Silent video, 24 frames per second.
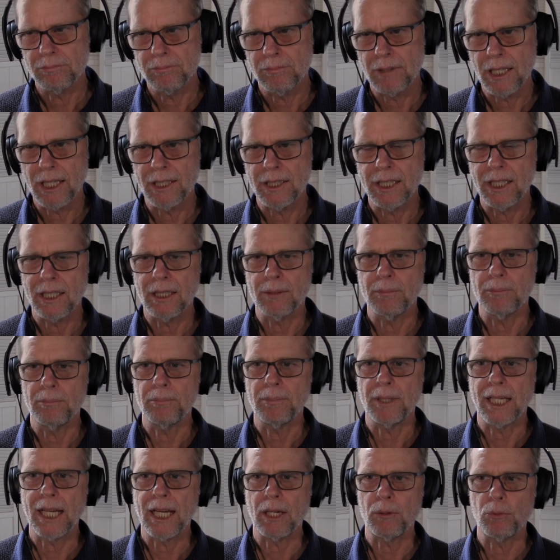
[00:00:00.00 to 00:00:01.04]
then
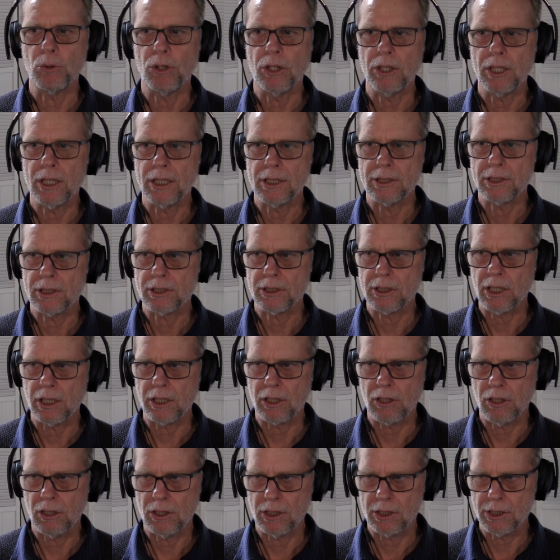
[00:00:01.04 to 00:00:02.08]
began working as a
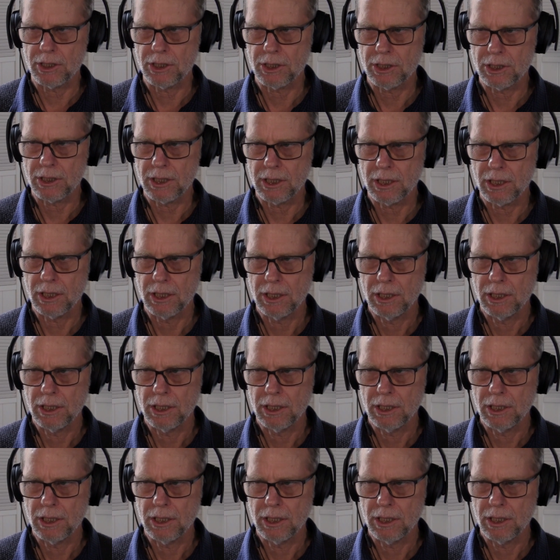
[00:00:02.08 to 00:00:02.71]
psychologist